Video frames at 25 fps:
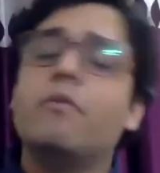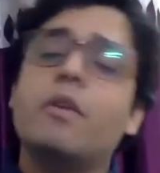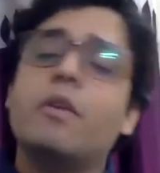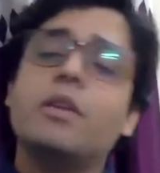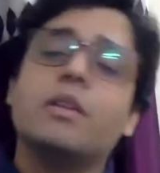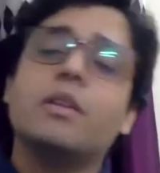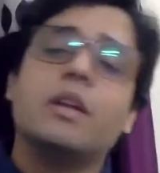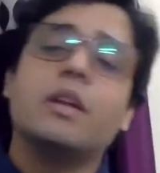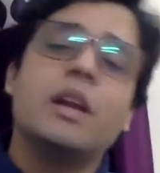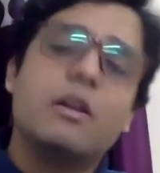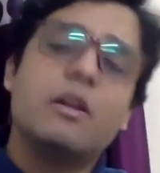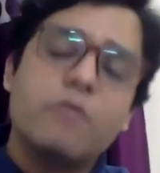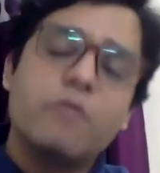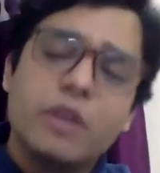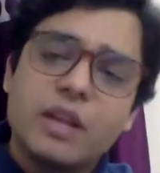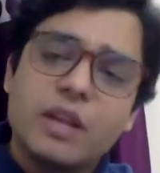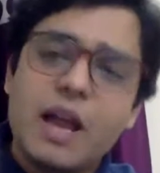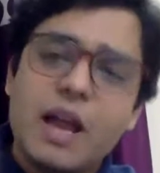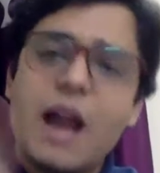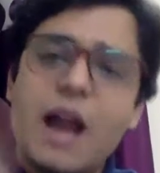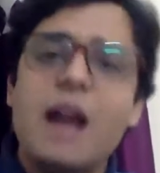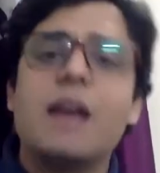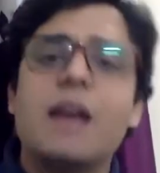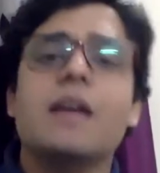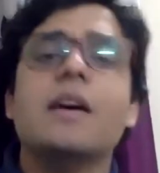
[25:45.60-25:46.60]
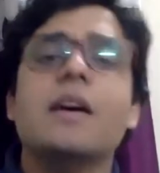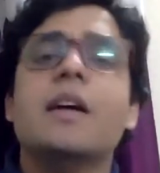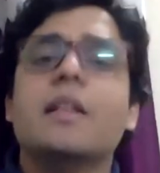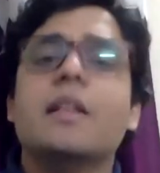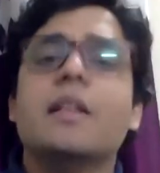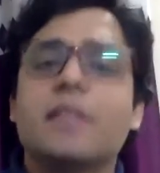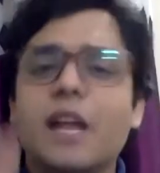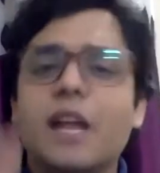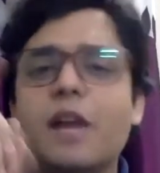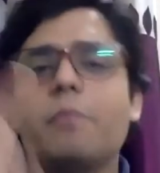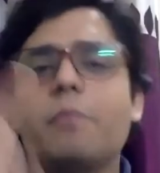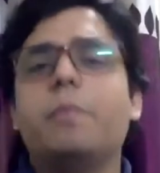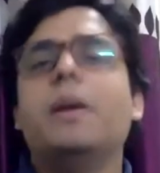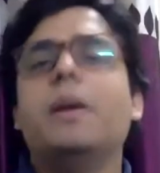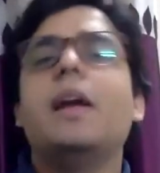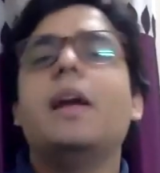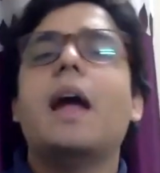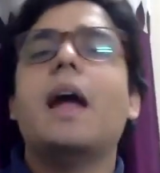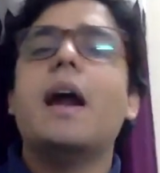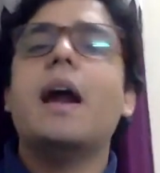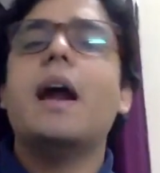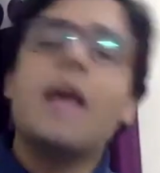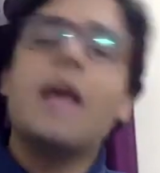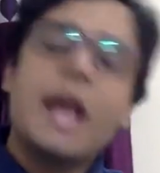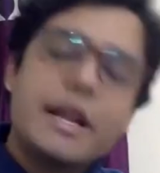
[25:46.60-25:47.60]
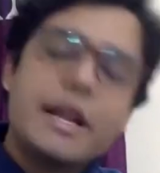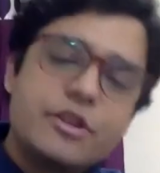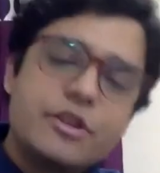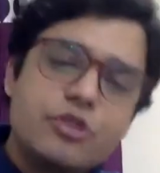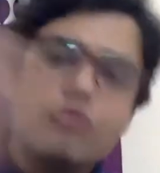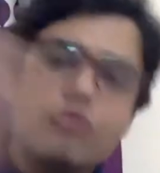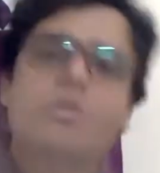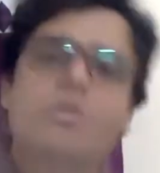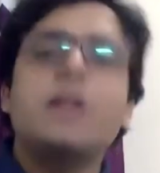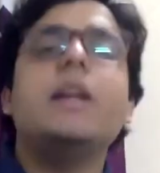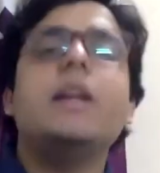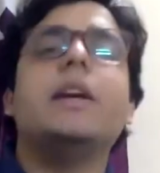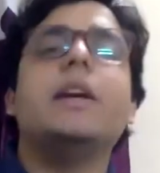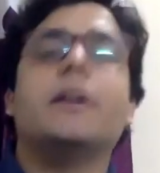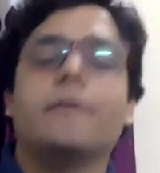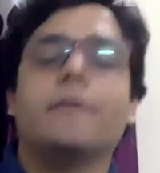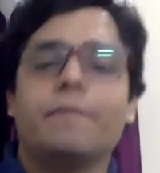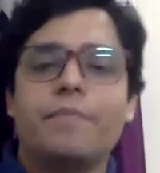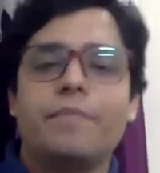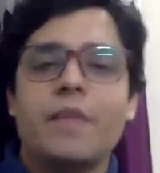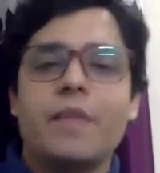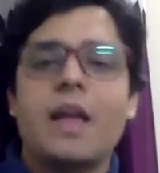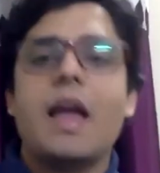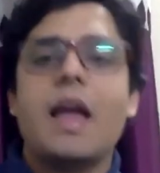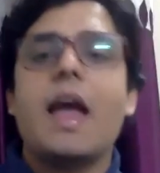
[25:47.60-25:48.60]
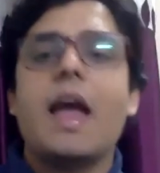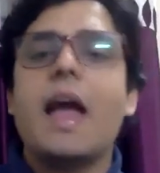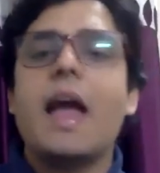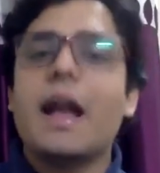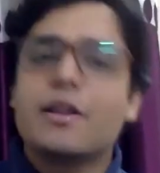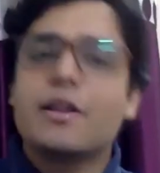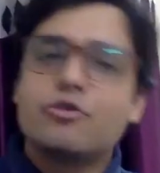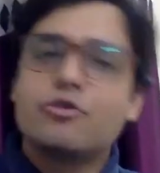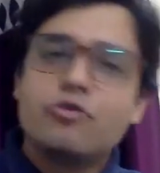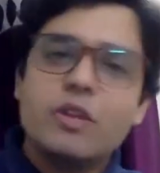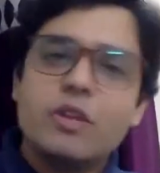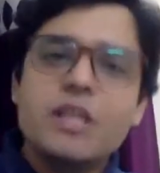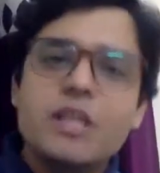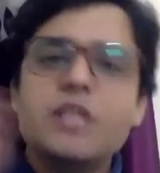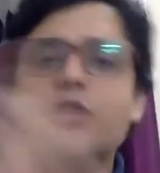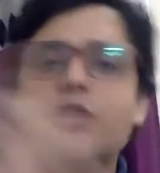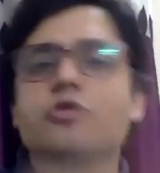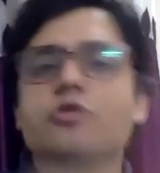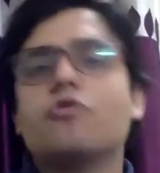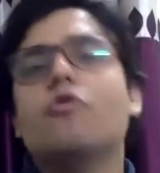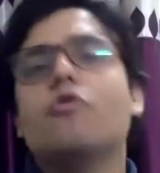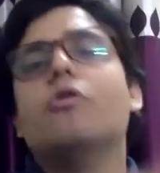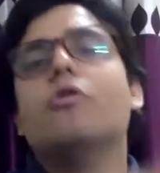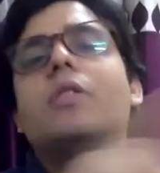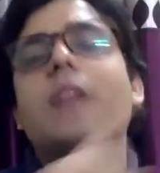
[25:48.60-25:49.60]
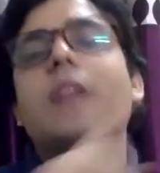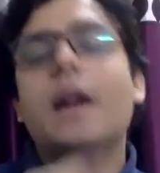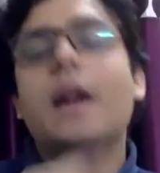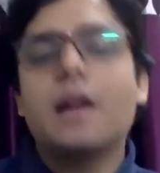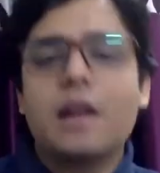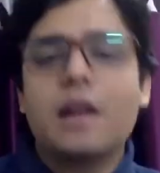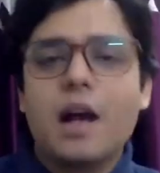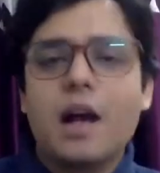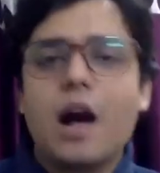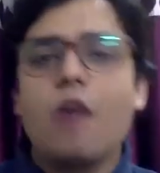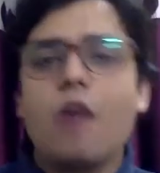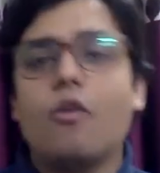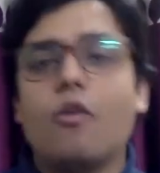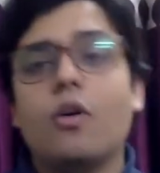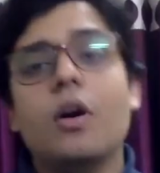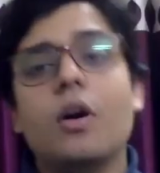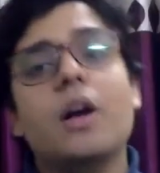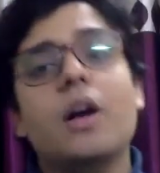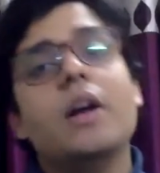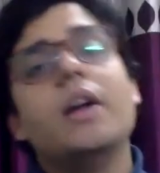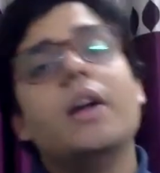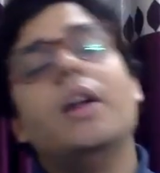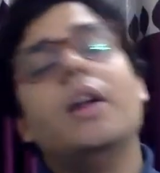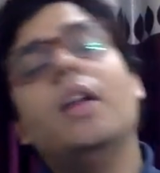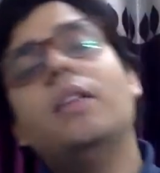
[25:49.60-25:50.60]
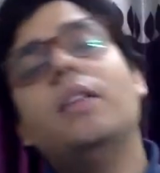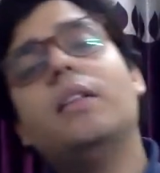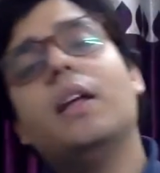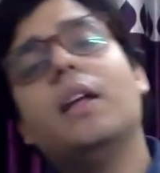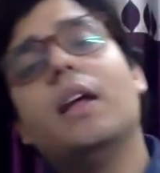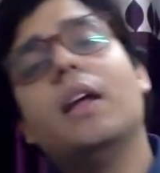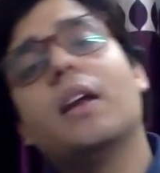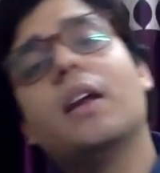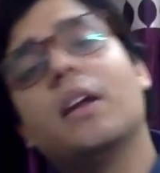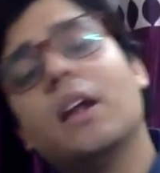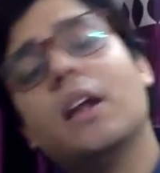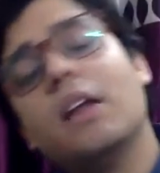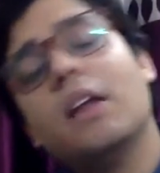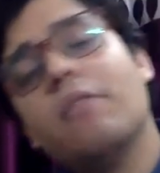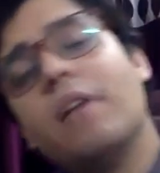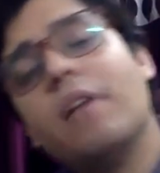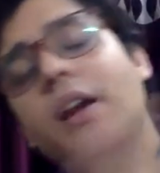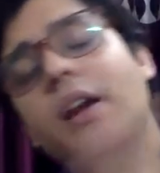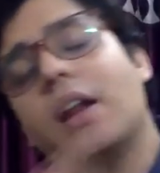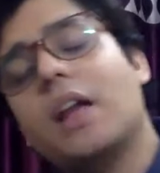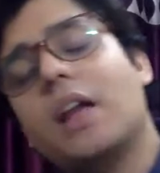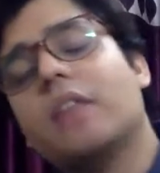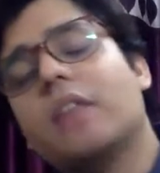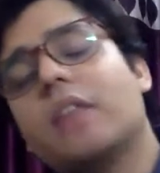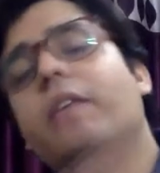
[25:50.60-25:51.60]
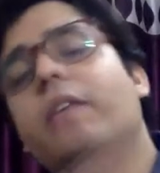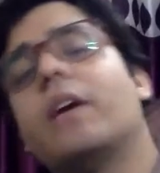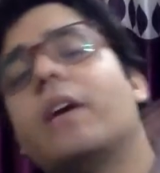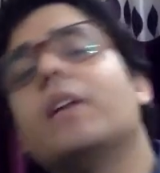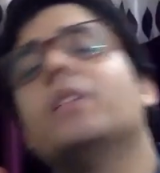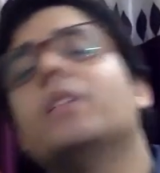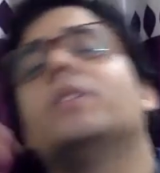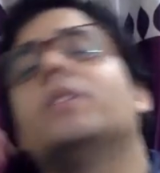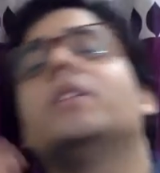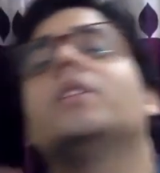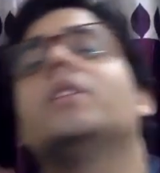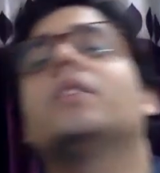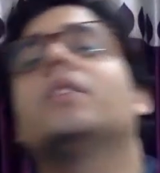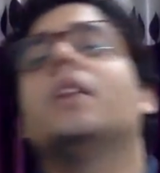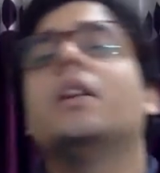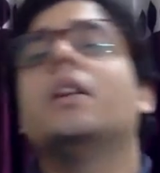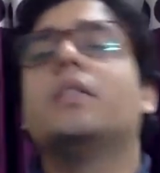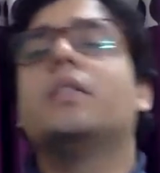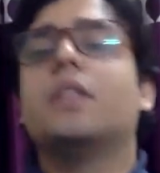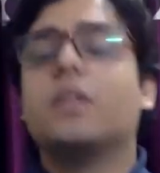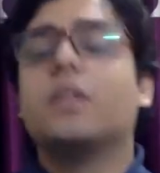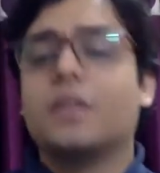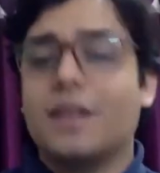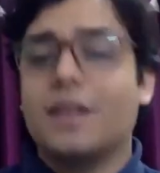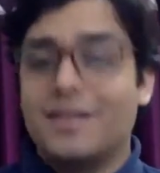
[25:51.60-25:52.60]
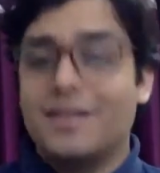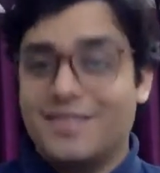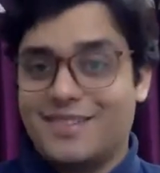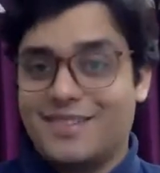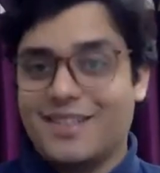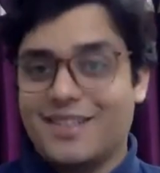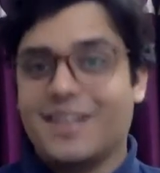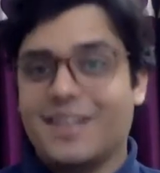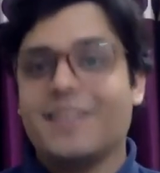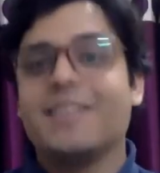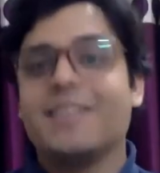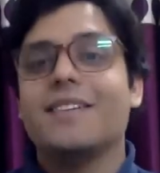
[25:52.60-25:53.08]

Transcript: it was held that B had actually stole that cow, is irrelevant as far as this case is concerned.